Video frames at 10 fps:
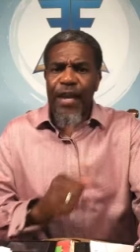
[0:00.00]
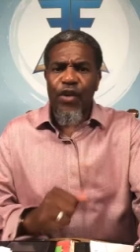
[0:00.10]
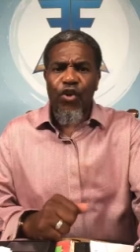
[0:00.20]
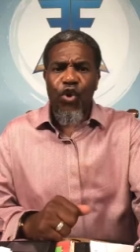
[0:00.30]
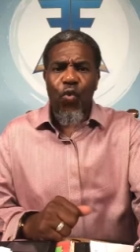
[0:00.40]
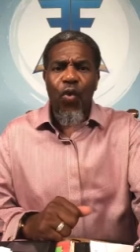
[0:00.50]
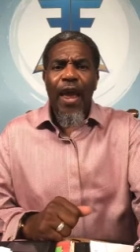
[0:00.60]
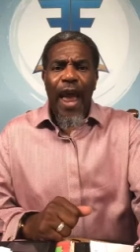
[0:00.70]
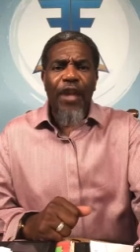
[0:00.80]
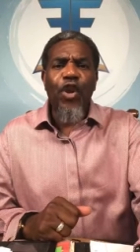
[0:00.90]
thing to do
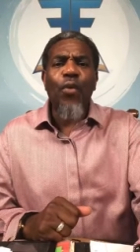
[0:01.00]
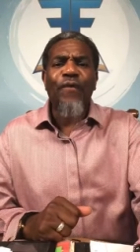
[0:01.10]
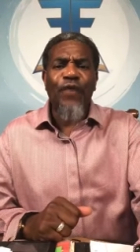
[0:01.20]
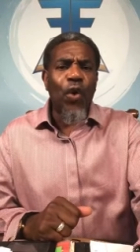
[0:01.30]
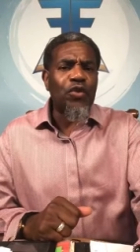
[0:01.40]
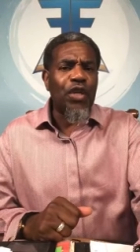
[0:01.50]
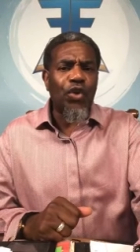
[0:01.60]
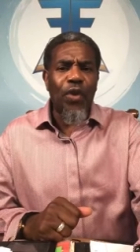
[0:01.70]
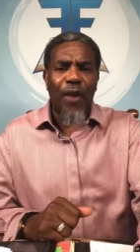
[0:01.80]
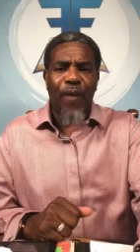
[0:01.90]
and you refuse
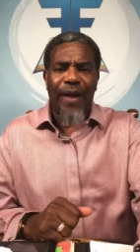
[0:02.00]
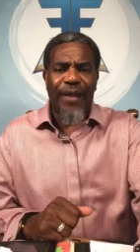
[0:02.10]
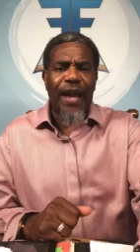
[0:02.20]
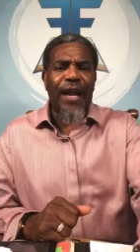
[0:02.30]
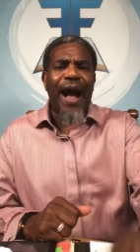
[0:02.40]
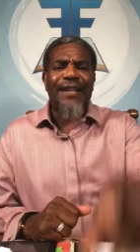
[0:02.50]
to do that right thing,